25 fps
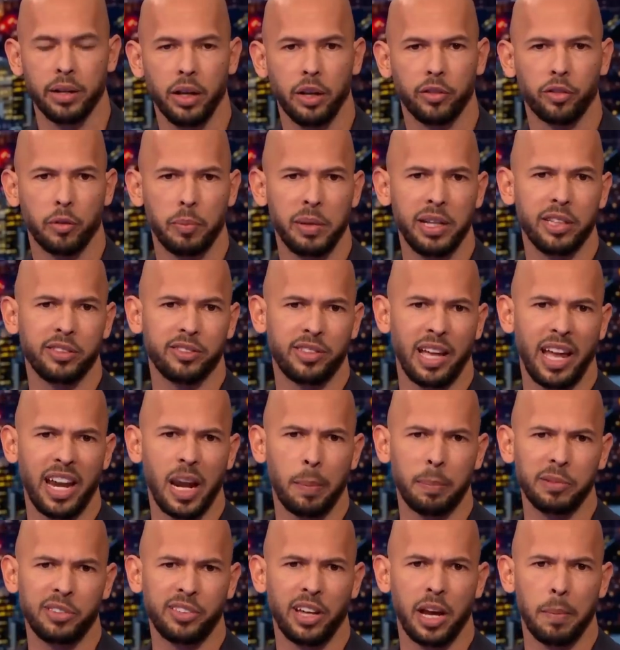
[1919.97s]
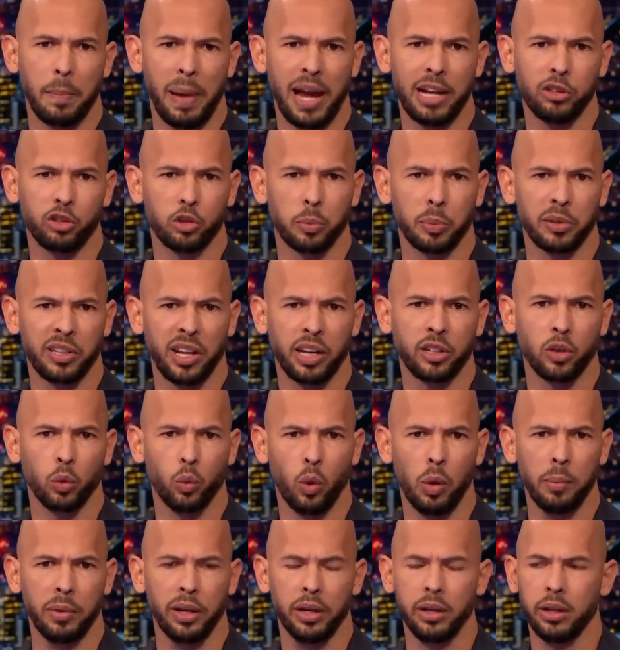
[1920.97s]
For me to stand up and say a man should protect a
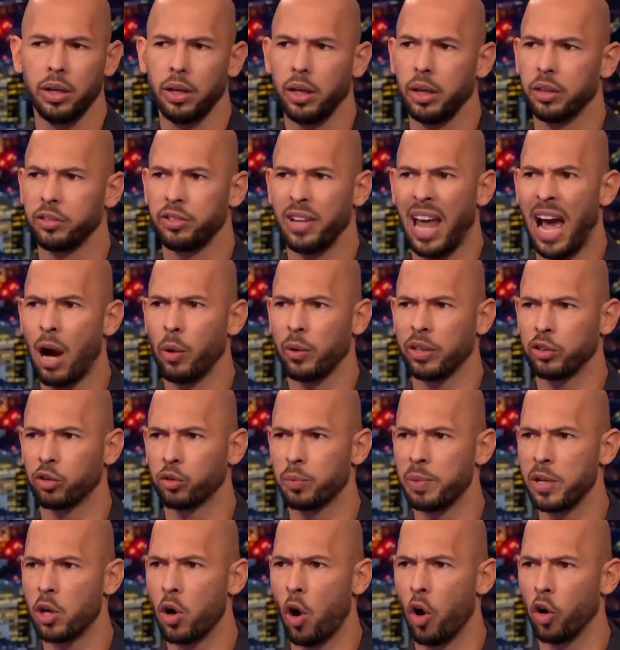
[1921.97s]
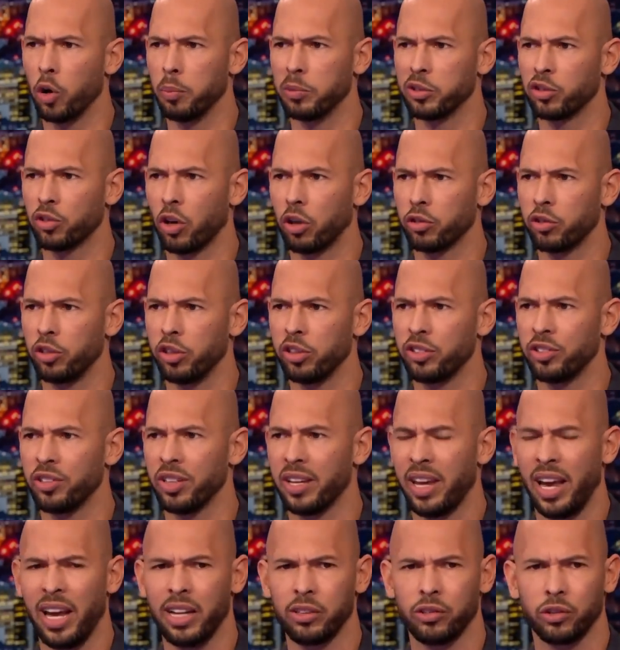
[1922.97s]
woman now gets to be called a misogynist and
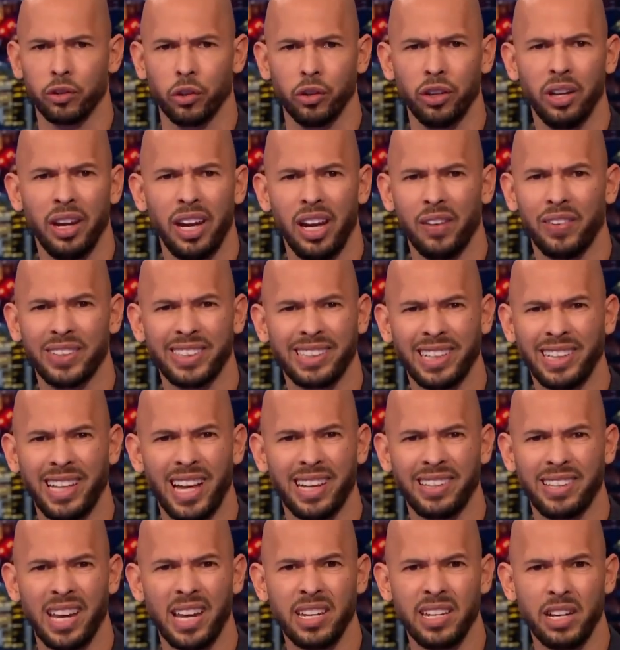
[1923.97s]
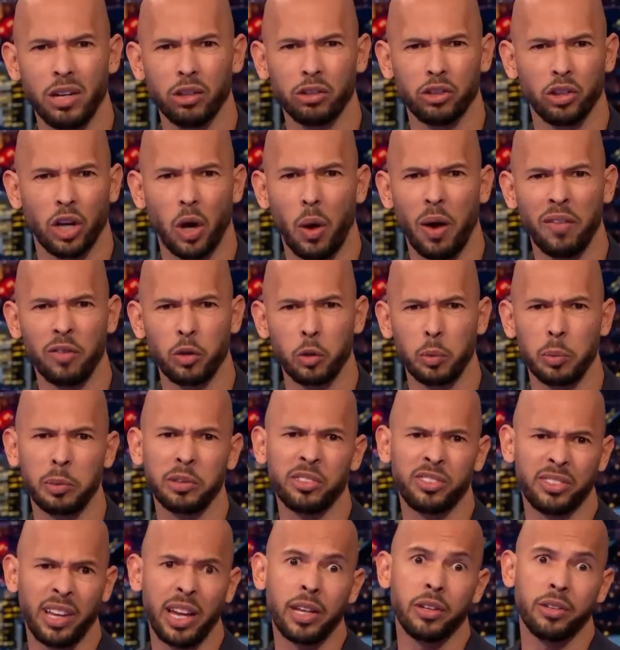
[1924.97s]
canceled. If I said that 10 years ago, everyone would
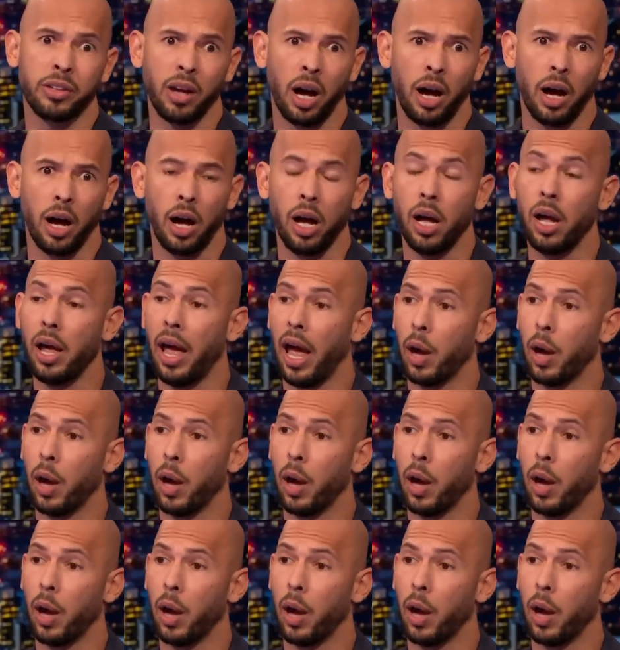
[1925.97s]
say, duh.